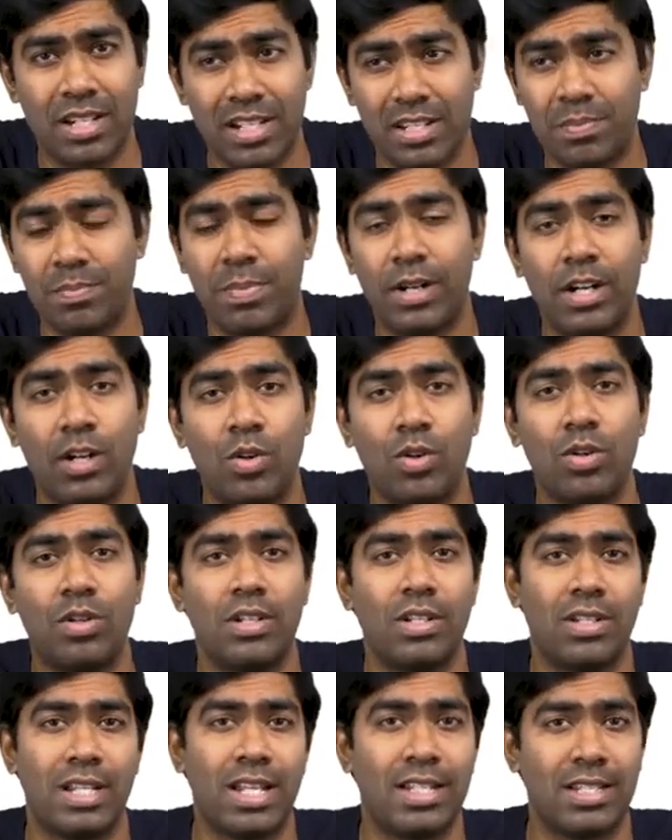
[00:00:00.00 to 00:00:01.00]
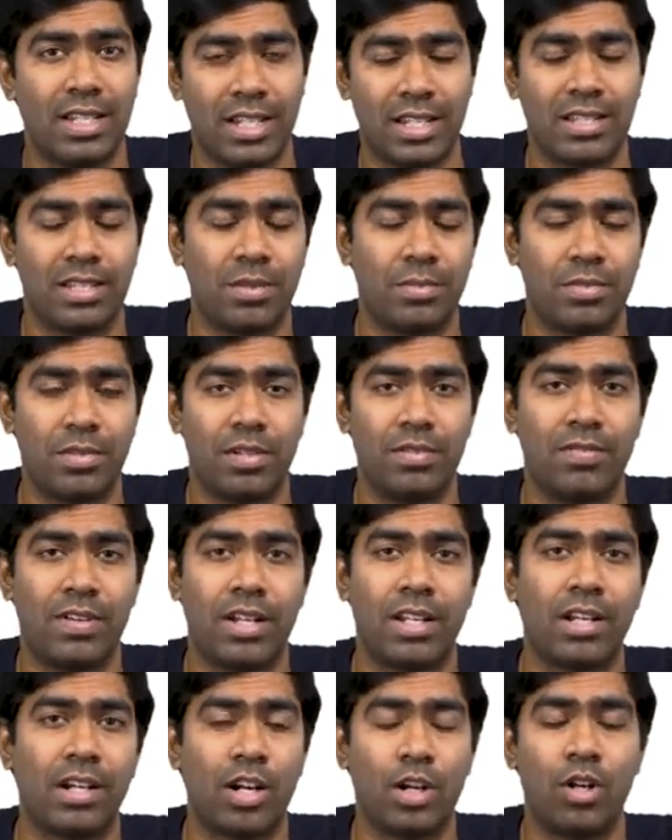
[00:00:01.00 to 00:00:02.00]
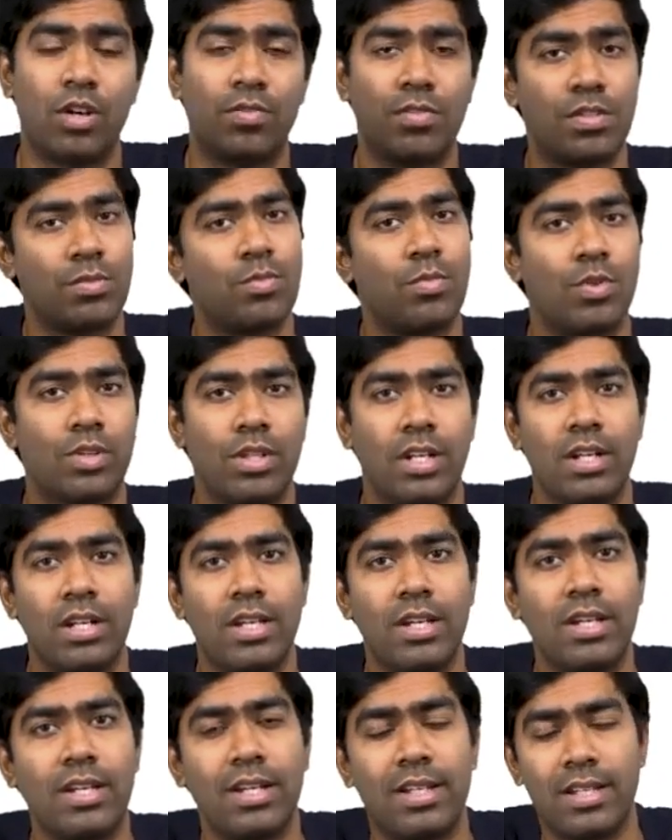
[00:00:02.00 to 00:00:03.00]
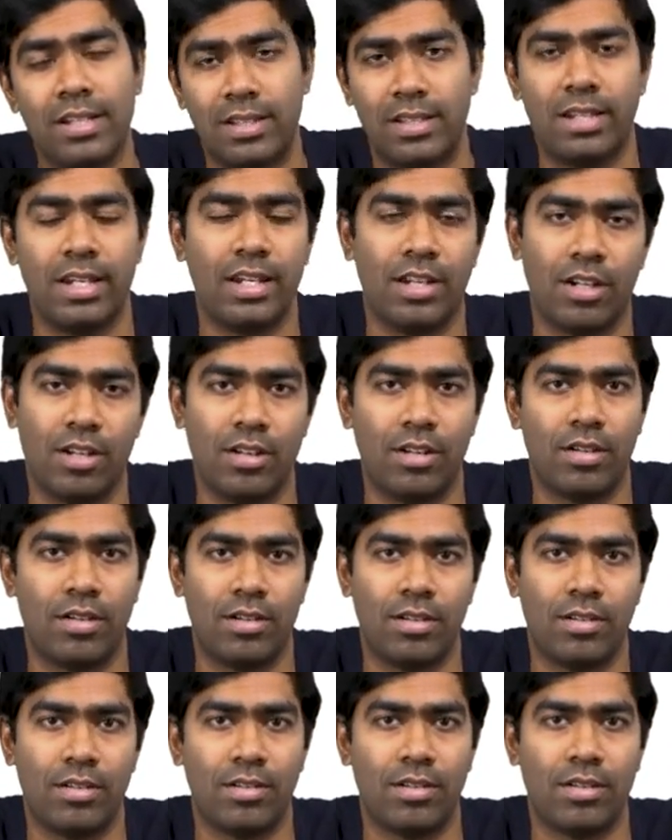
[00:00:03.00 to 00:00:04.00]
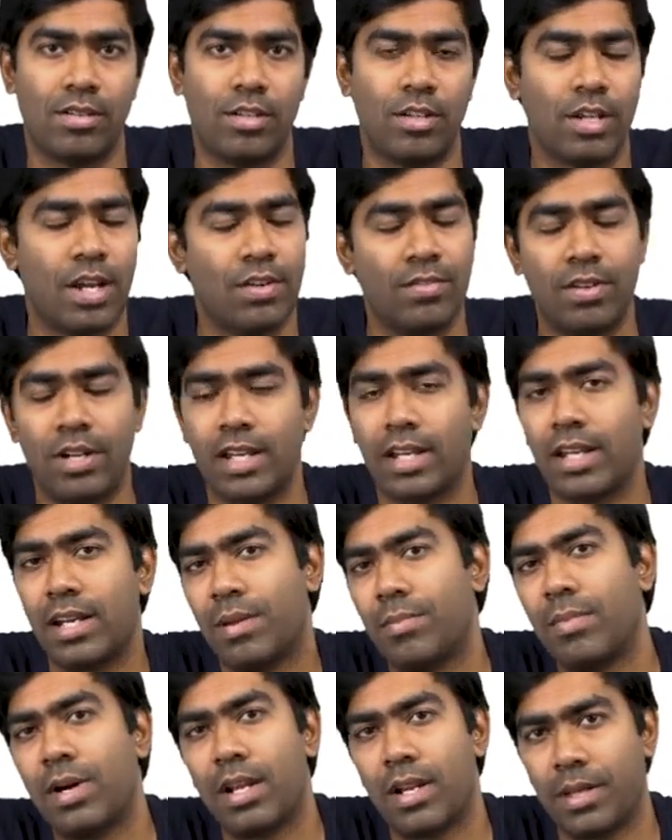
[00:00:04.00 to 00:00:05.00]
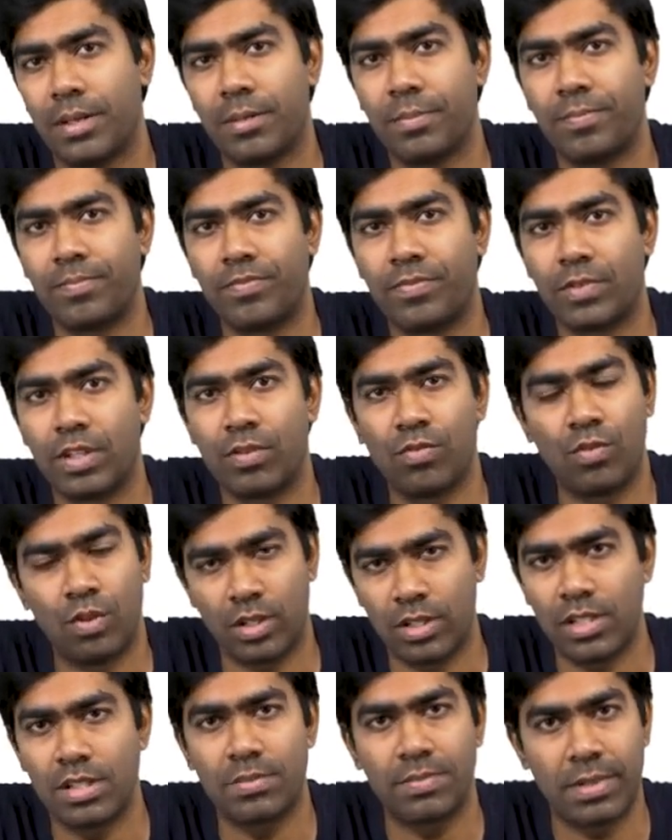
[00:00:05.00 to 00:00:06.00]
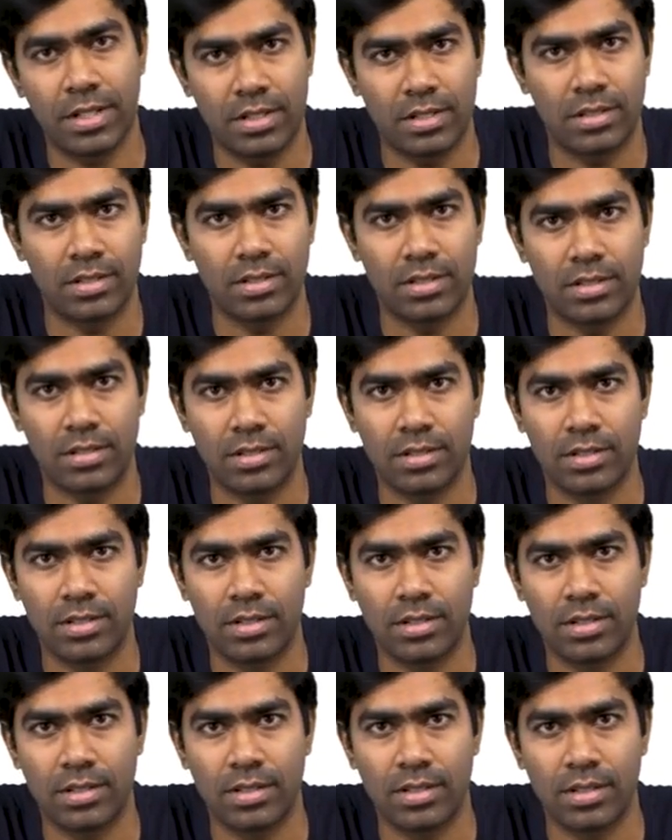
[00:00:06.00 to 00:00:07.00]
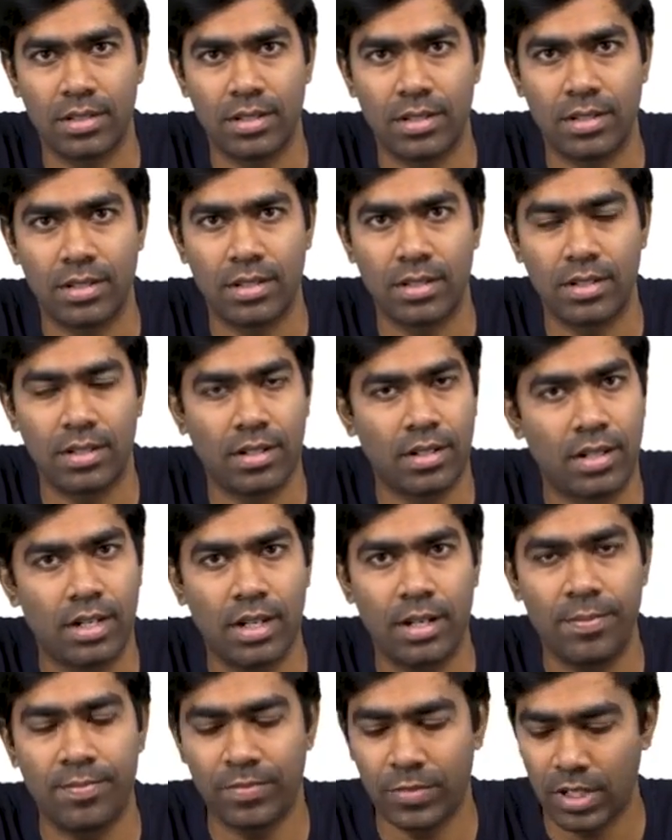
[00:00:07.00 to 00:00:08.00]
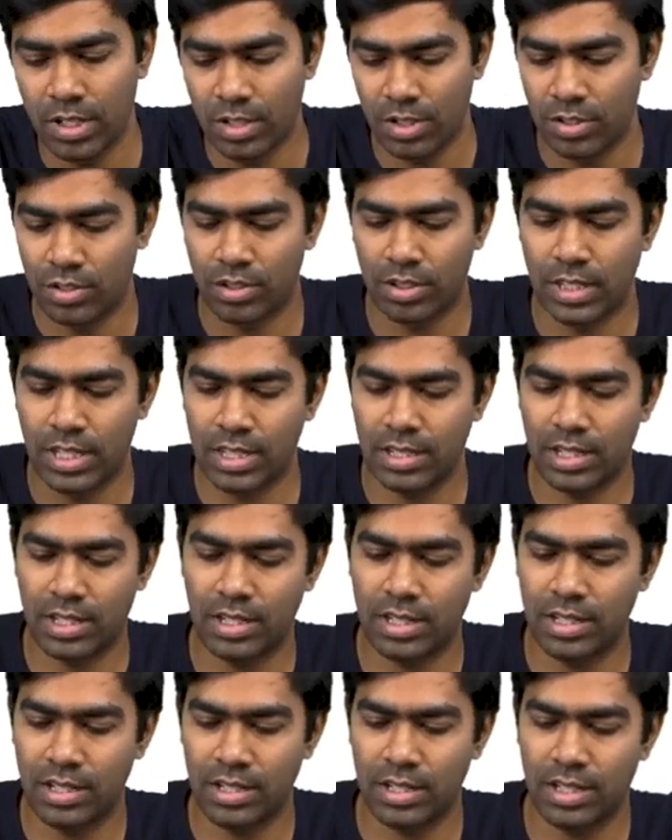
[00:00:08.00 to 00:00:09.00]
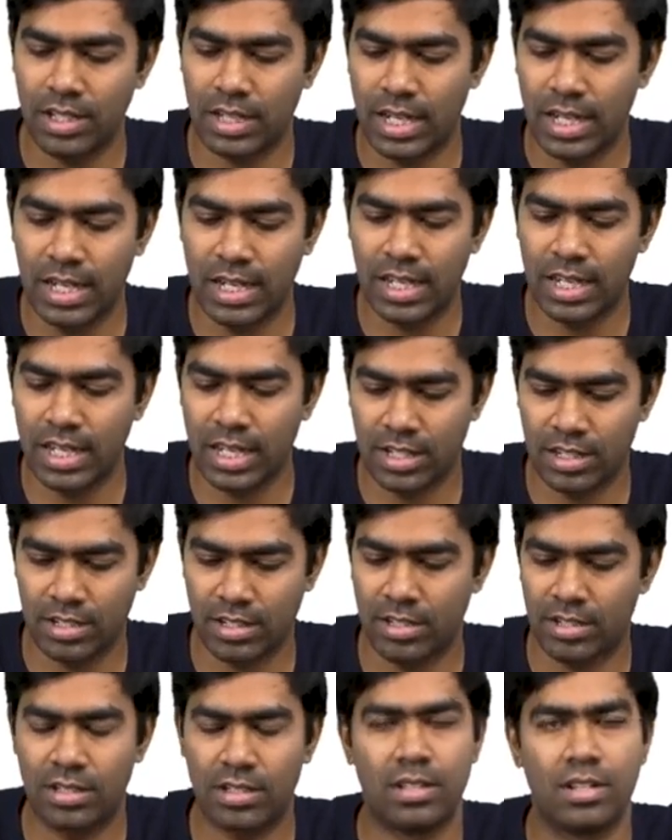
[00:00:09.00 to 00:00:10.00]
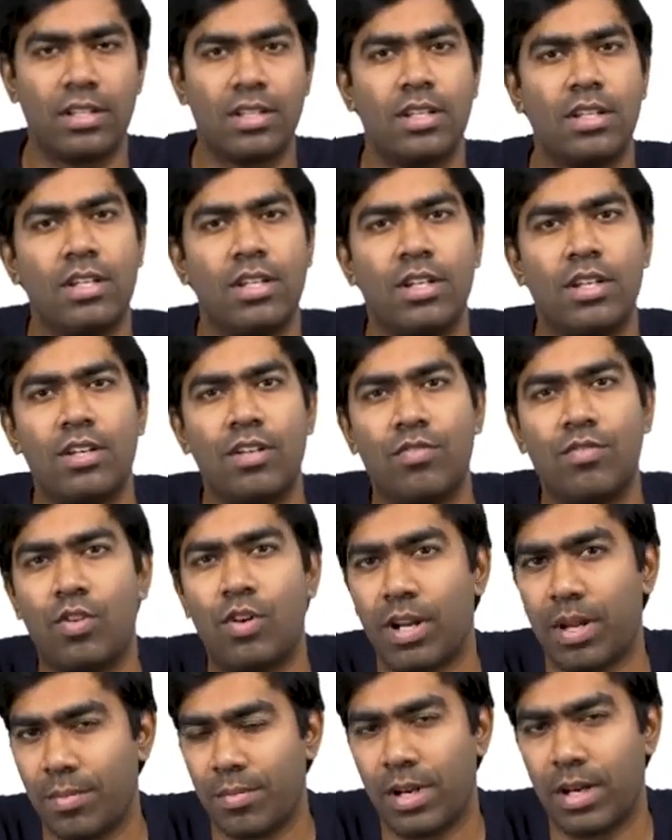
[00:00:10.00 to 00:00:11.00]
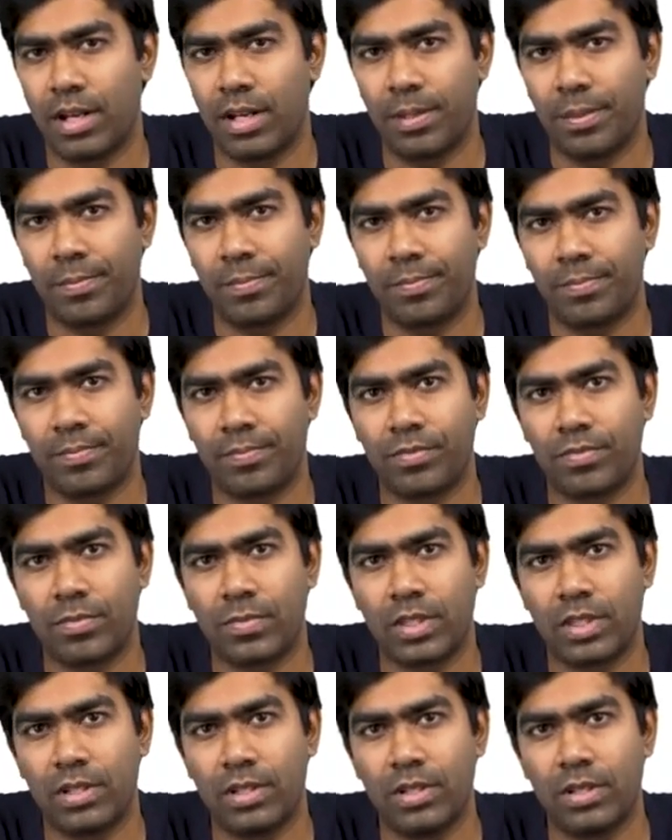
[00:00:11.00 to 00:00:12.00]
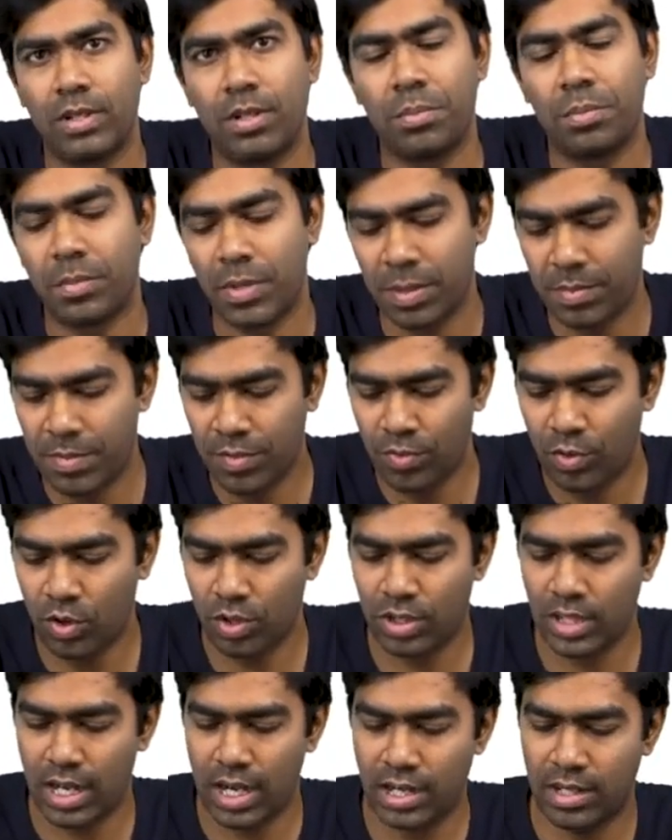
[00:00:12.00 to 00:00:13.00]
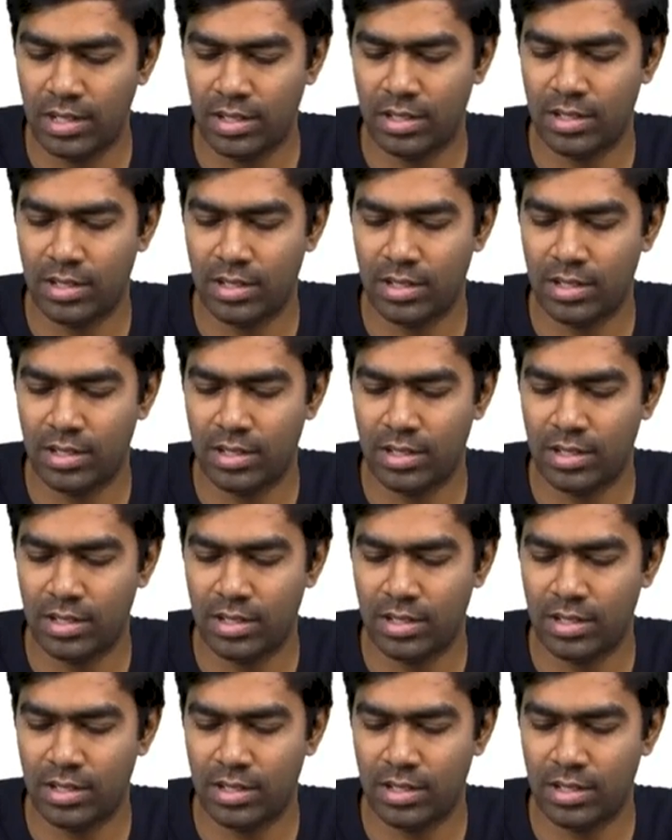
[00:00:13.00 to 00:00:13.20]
risperidone. There is an exception where the cutoff is more than 300. You have to take an MRI for these patients. Clear? So these are the indications for MRI. But before that,